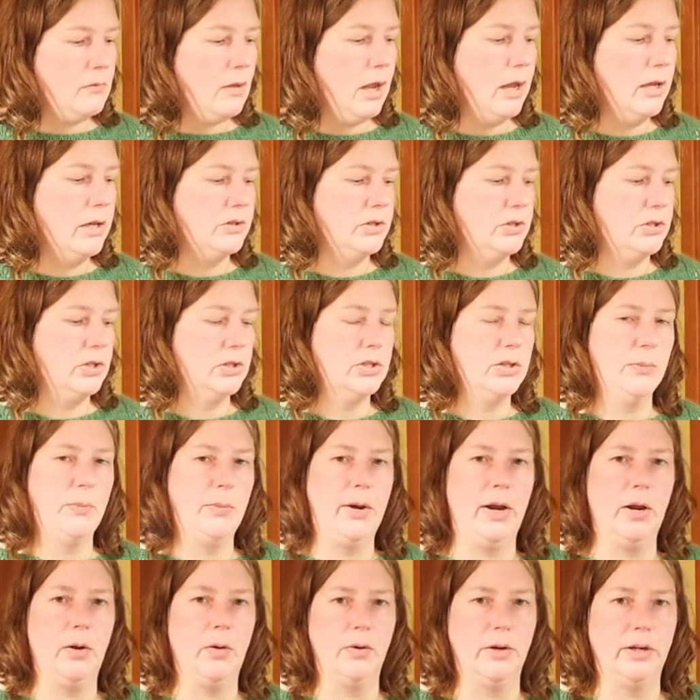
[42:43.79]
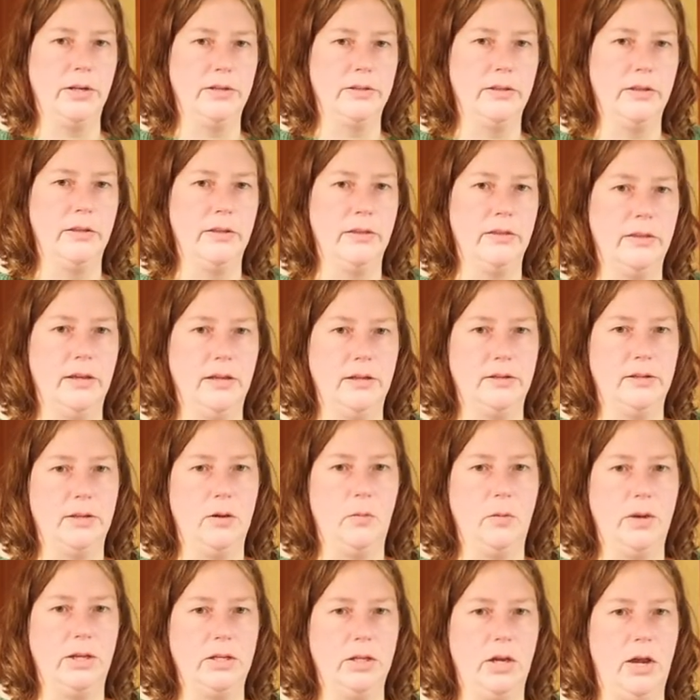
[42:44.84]
it's just the priorities and the things
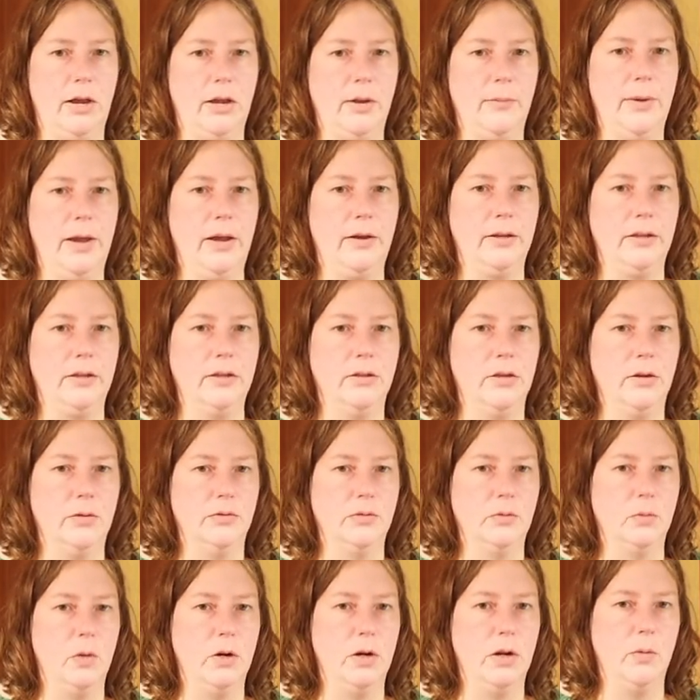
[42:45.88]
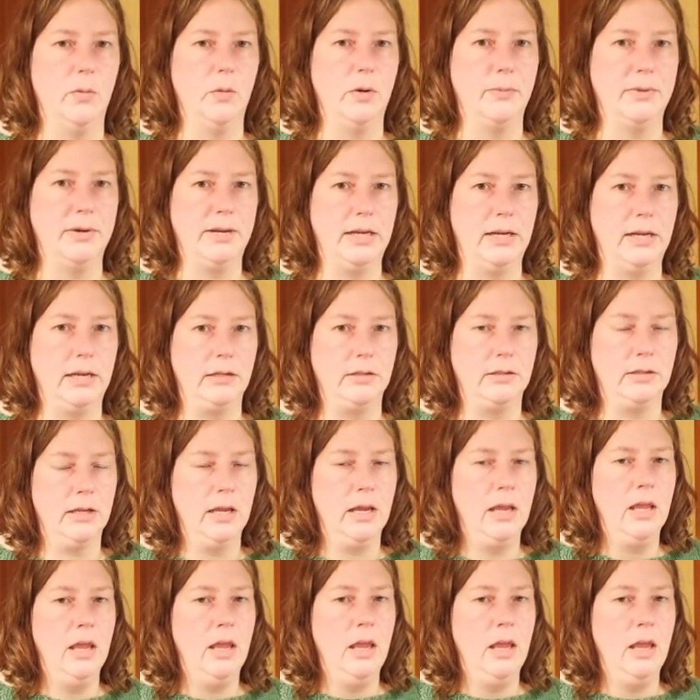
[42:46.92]
that we talk about in those one-on-one meetings.